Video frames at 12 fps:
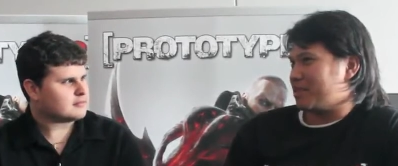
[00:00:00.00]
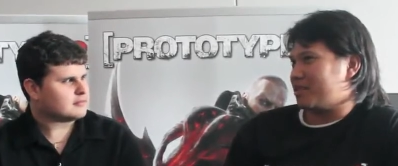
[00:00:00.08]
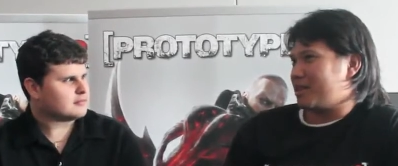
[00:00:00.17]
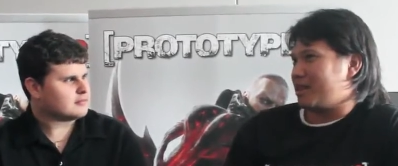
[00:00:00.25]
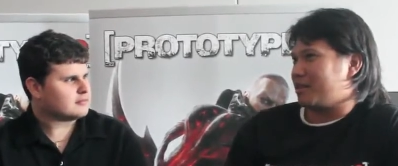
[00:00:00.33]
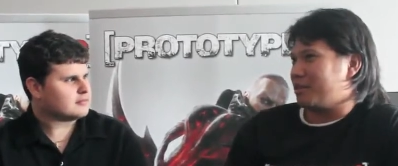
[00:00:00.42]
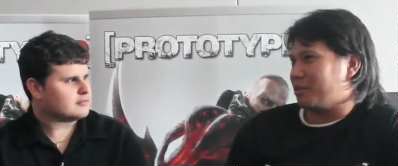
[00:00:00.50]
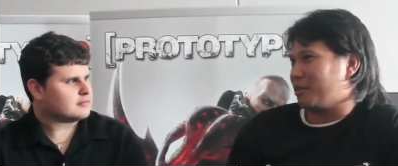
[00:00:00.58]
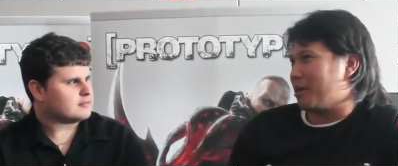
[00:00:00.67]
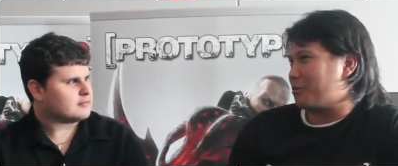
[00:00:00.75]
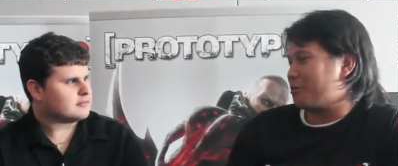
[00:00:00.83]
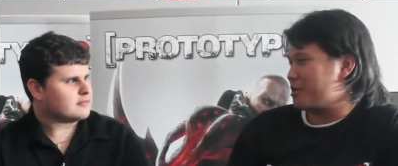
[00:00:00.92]
Speaker 1: a kind of
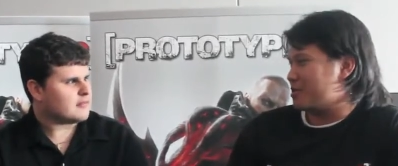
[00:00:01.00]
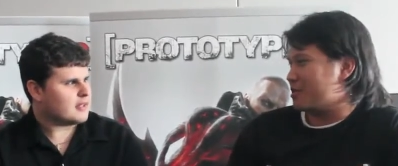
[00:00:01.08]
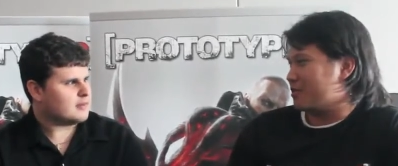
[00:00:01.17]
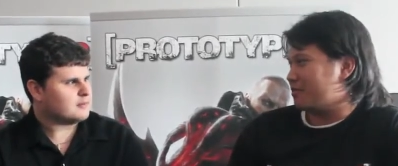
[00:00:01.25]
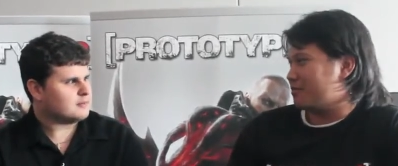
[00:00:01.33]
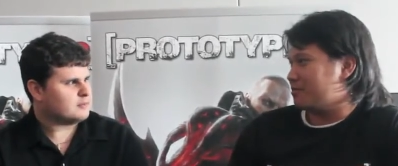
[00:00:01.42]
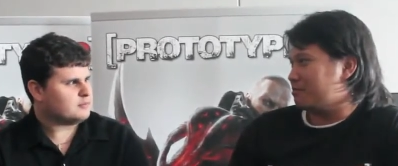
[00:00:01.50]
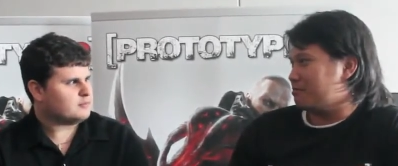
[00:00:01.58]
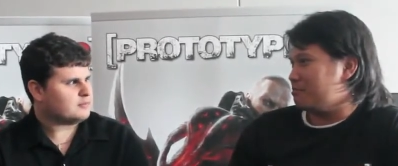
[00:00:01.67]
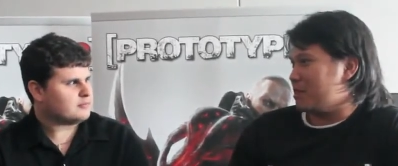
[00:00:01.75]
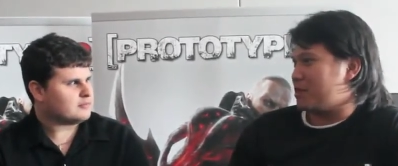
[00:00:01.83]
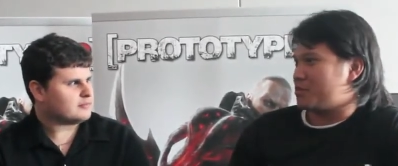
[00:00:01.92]
conglomeration of
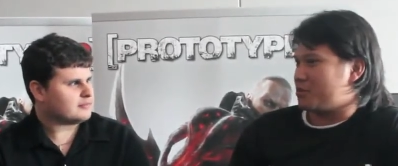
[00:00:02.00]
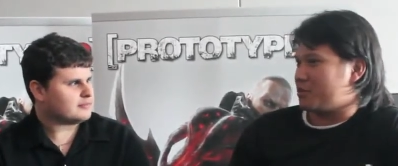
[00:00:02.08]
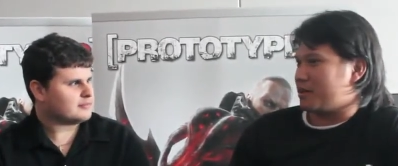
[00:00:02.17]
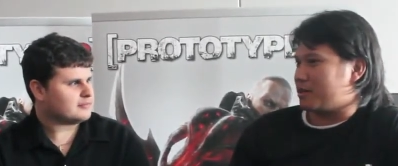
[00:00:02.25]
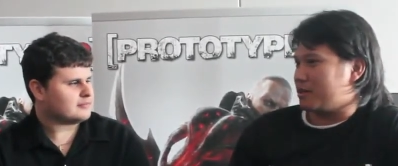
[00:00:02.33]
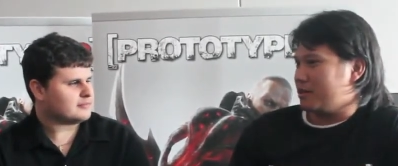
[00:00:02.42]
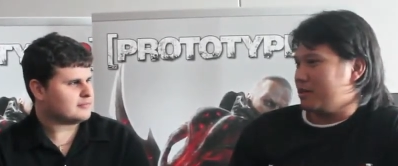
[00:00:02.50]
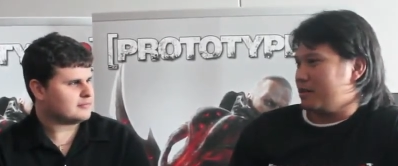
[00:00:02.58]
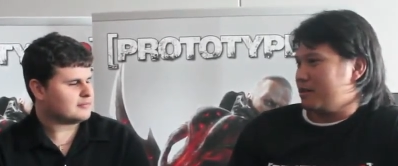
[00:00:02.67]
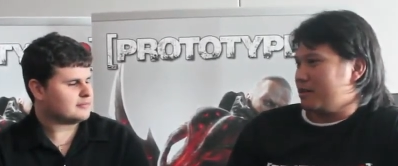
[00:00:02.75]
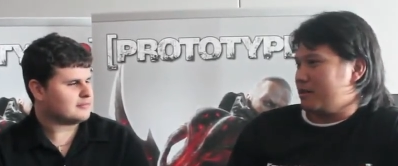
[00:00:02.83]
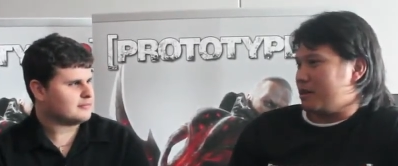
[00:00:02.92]
making sure that
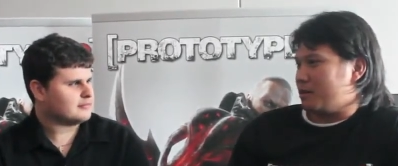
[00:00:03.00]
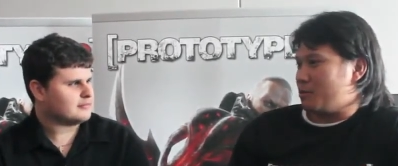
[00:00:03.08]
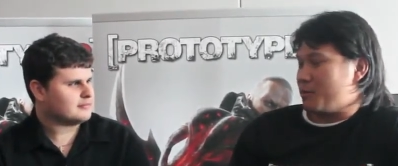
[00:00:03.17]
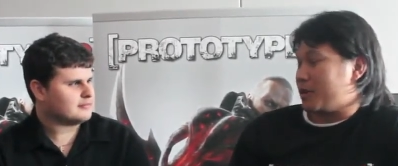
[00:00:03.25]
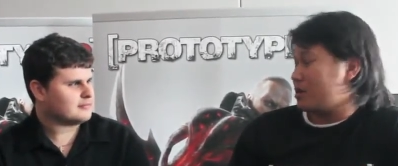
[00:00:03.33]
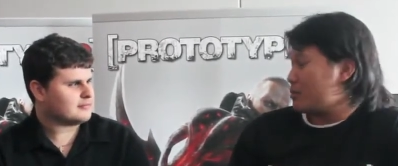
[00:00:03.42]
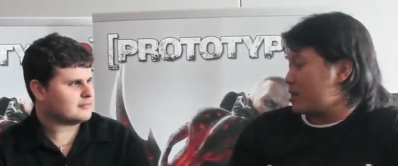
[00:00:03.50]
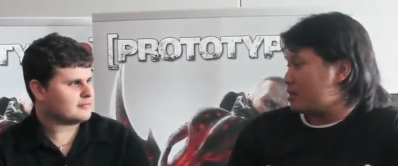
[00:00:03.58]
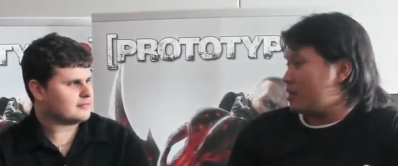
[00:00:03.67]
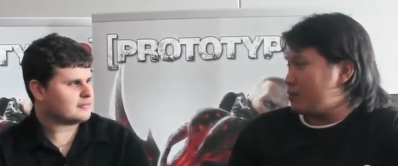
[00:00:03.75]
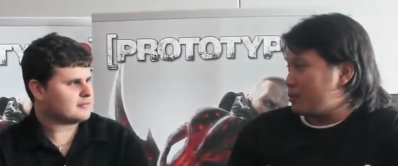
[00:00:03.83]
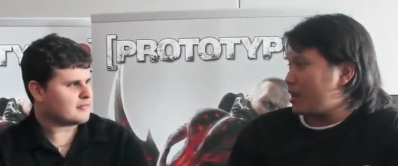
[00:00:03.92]
uh, we're making the
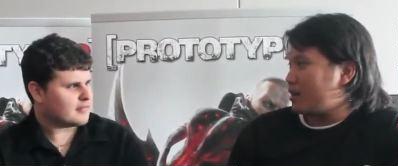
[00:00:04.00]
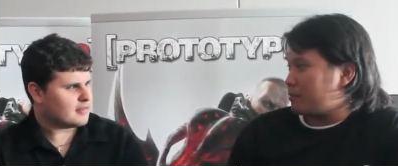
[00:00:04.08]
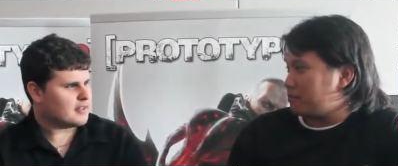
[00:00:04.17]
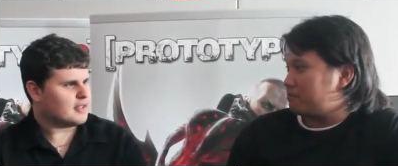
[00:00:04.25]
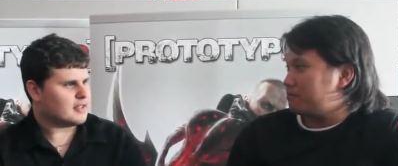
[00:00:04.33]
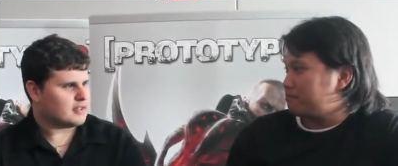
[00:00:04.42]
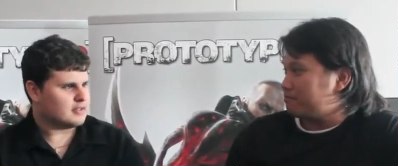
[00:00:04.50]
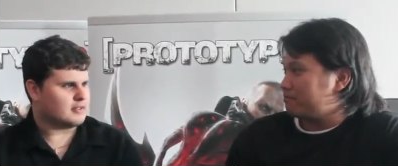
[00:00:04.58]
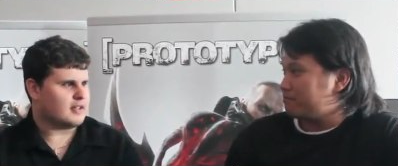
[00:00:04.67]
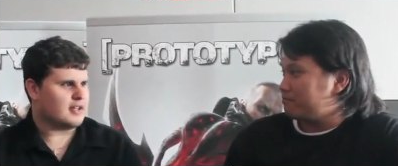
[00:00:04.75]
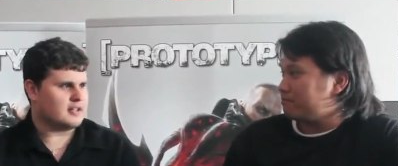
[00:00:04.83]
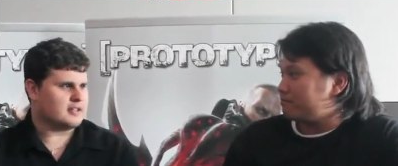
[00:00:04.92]
best game we can.
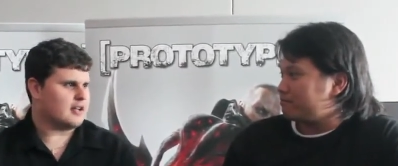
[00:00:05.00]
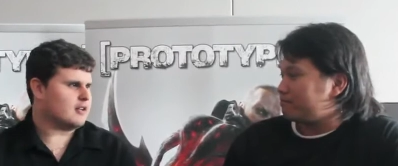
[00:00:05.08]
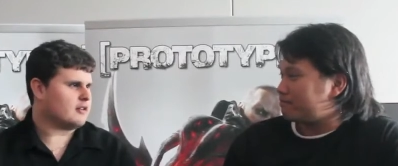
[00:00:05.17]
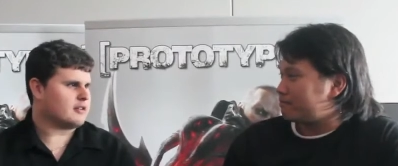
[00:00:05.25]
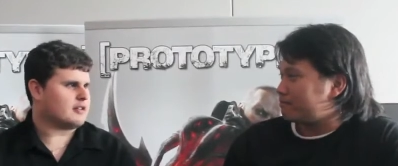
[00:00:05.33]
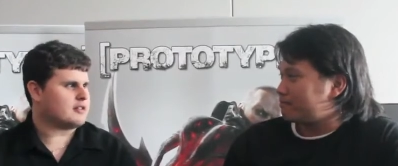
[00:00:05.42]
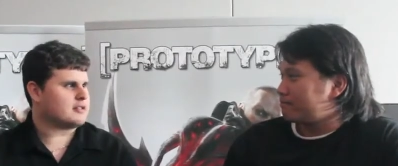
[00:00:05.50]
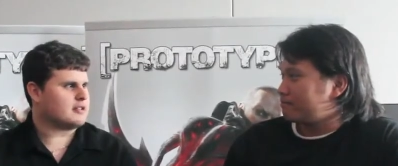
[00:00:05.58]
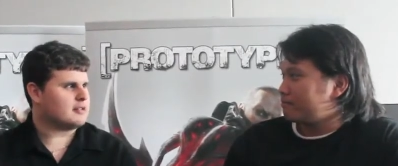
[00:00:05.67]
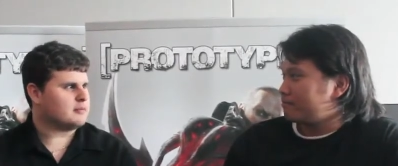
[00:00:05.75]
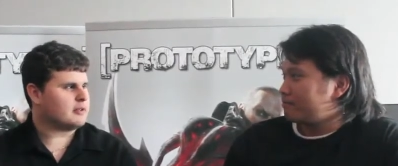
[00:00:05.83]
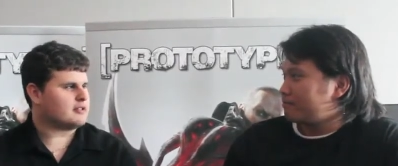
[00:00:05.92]
Cool. And how long has
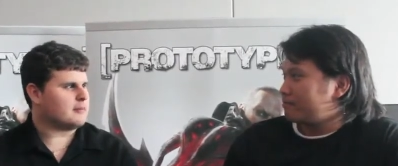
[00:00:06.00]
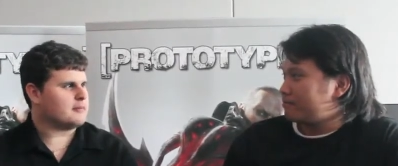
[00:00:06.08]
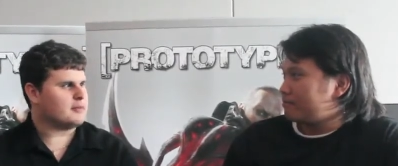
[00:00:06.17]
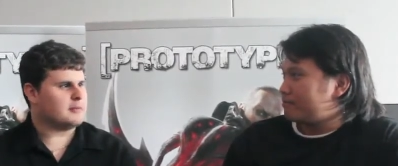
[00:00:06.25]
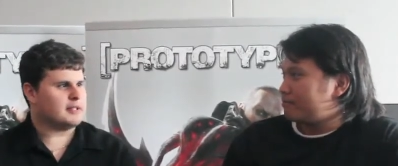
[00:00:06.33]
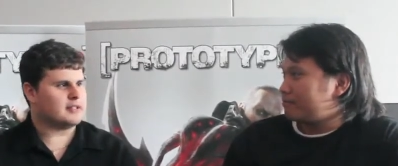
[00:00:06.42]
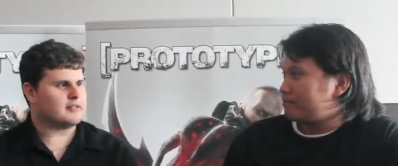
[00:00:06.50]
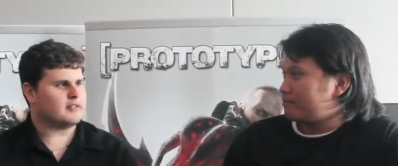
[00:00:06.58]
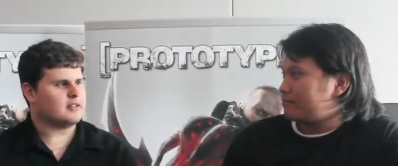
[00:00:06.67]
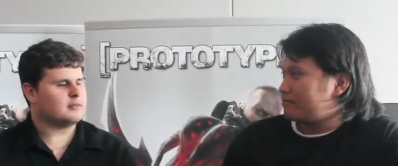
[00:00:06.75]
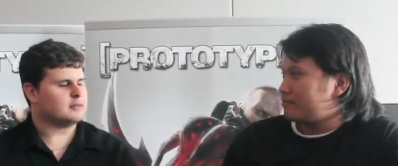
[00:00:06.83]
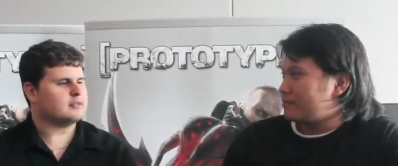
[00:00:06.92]
uh,
Speaker 2: Prototype 2 been in
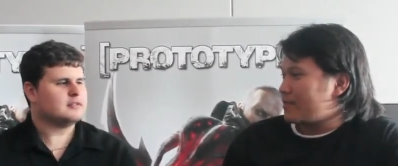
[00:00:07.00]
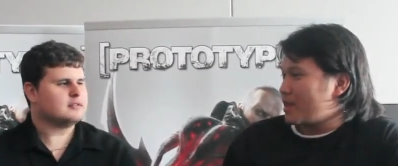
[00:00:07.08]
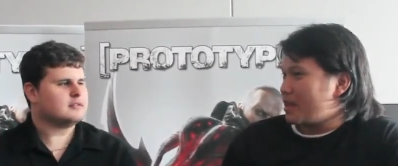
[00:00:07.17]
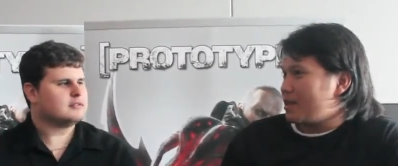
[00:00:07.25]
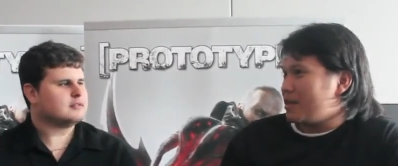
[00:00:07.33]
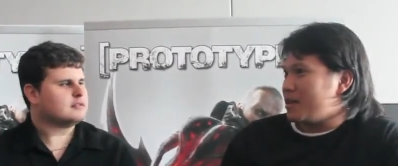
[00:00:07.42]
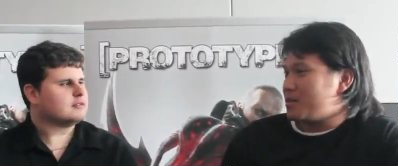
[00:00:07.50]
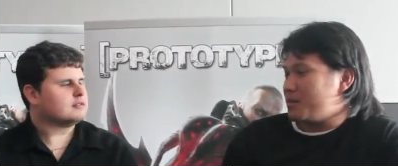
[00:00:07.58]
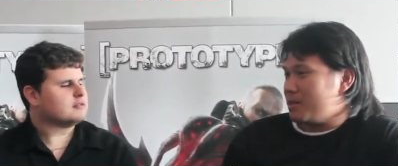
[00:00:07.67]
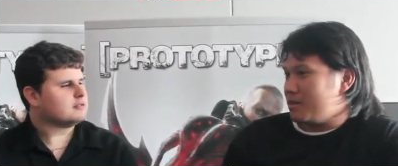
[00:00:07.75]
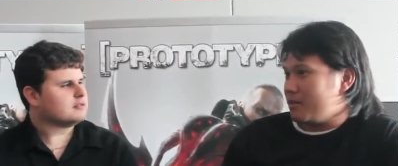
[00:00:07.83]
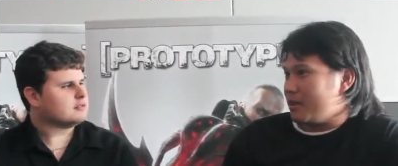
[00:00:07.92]
development?
Speaker 1: It's
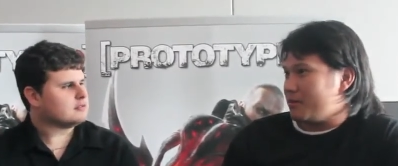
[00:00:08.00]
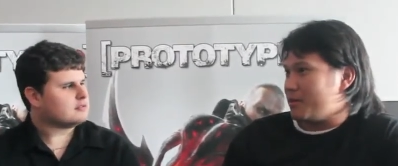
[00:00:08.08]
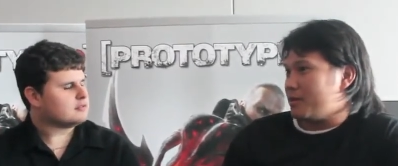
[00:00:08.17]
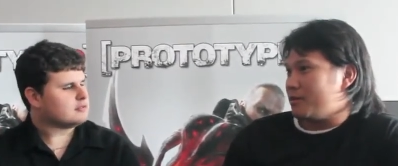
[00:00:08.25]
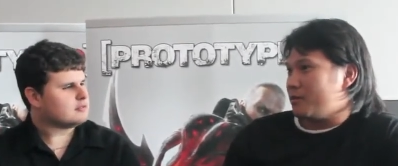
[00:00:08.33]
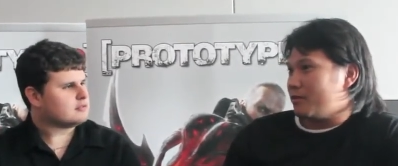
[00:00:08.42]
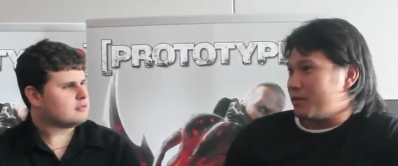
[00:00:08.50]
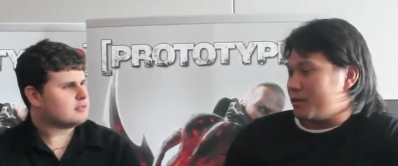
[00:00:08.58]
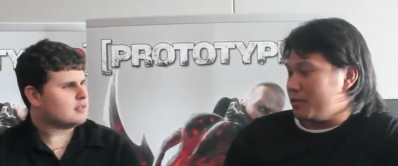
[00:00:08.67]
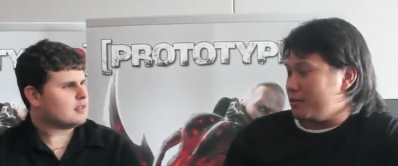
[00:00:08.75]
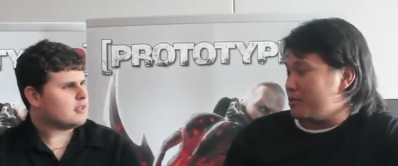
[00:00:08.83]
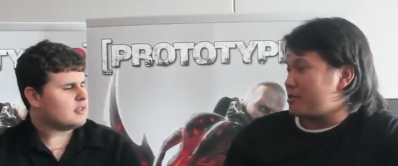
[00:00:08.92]
been in development over
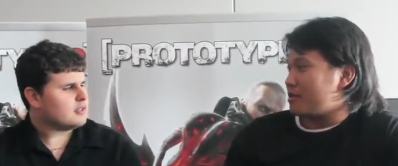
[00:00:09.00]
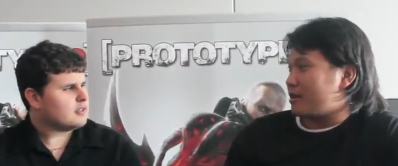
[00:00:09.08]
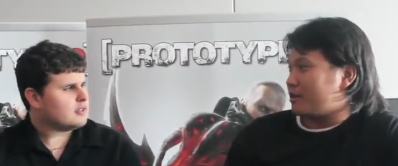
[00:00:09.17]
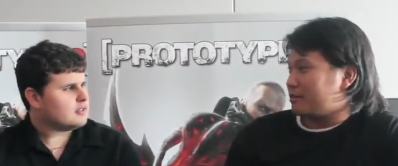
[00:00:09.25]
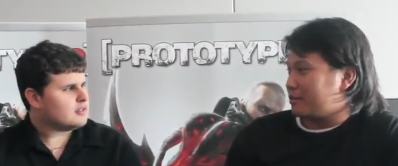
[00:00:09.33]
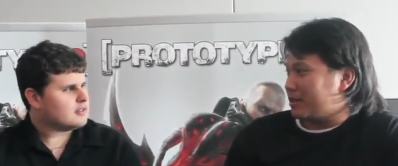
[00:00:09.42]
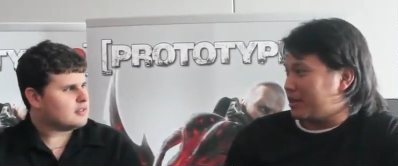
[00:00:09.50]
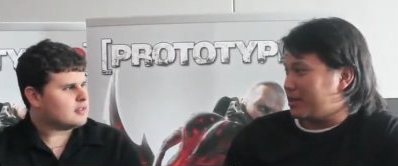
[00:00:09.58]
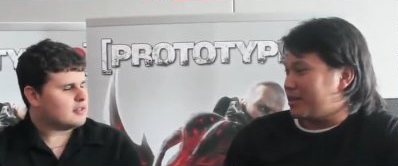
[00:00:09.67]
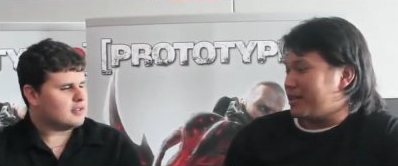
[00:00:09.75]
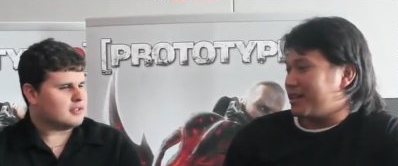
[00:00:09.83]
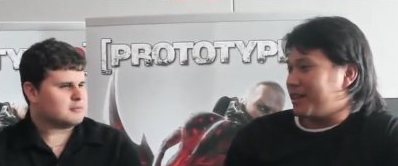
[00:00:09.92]
two years now,
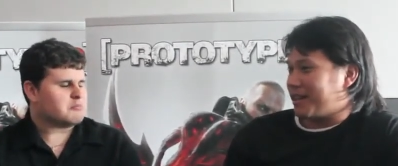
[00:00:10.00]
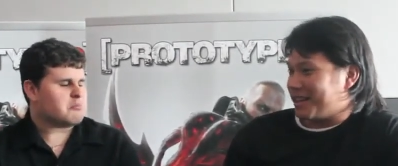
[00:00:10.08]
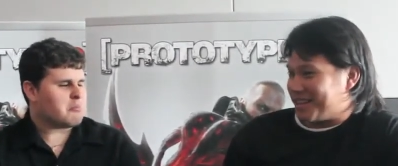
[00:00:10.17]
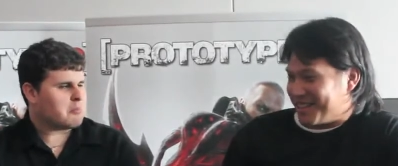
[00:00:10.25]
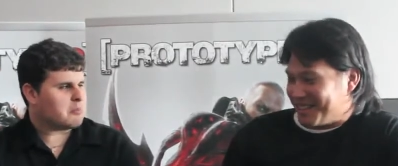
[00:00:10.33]
and uh, I gotta